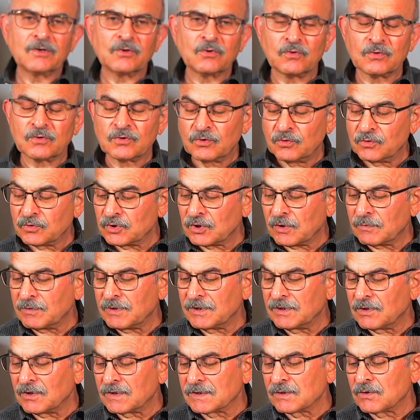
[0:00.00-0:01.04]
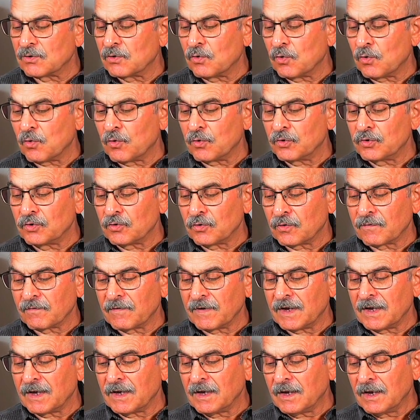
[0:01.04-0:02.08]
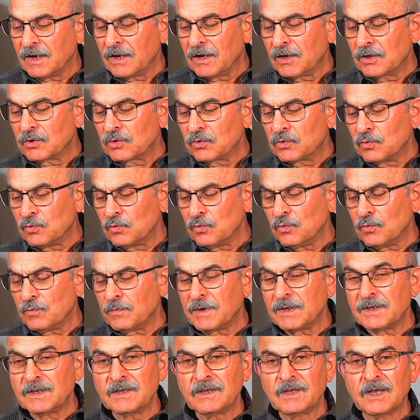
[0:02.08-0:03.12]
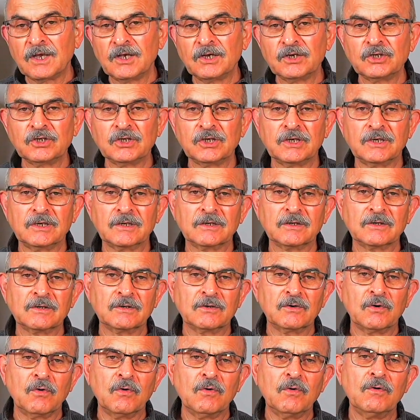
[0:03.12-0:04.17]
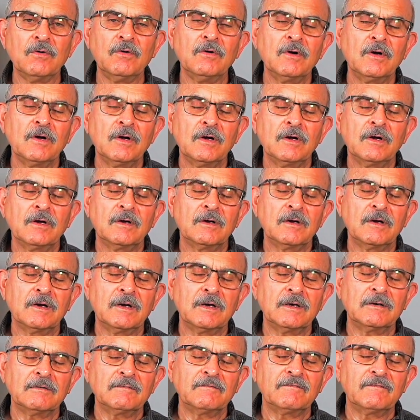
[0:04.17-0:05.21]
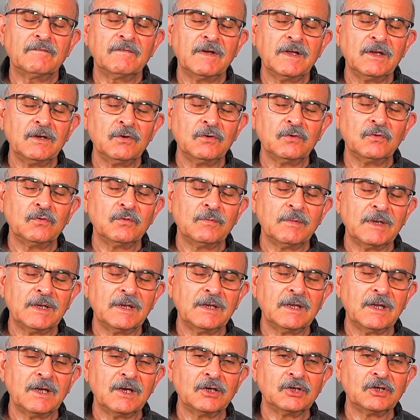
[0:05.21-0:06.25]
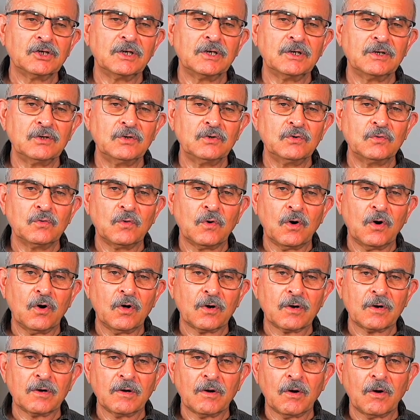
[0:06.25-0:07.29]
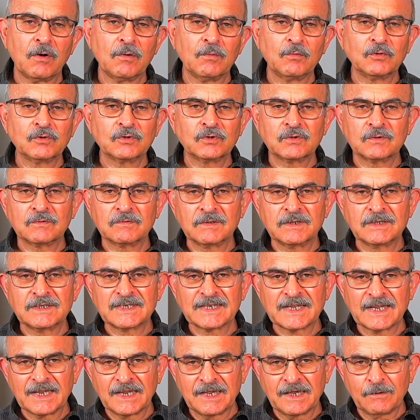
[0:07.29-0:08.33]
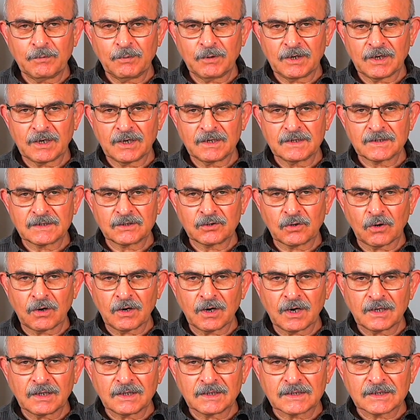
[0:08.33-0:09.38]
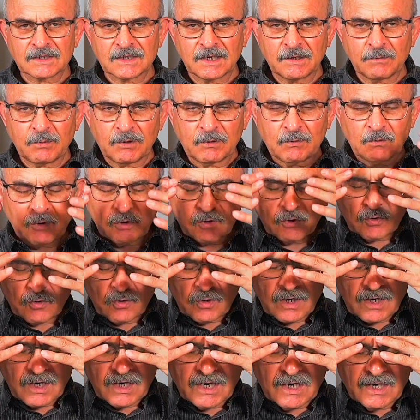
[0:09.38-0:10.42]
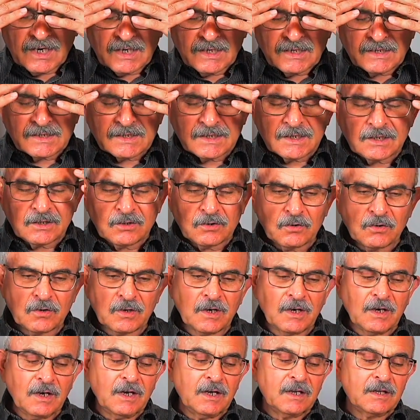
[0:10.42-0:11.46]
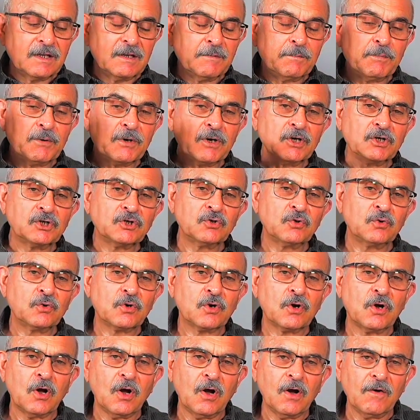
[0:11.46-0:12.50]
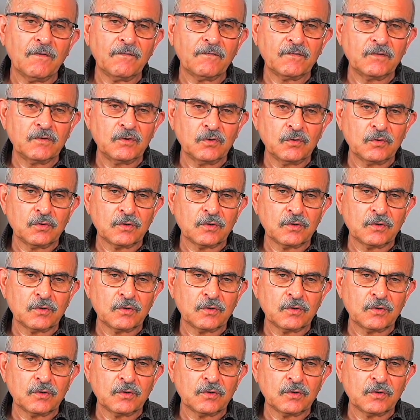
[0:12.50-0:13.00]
or you something doesn't go on your way, do meditation. Go when you do meditation, you are almost sleeping. You are not sleeping, you're releasing the pressure of your